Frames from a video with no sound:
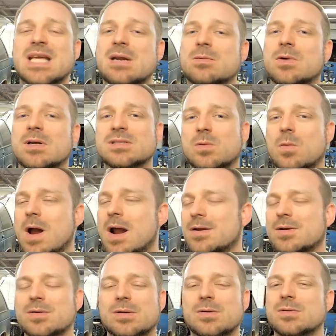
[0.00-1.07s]
10 runs of wire,
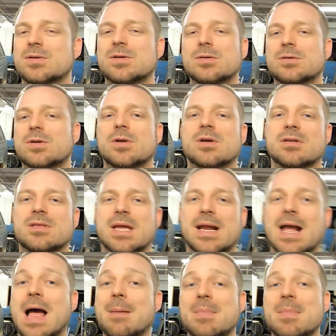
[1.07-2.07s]
you know, you do your thing.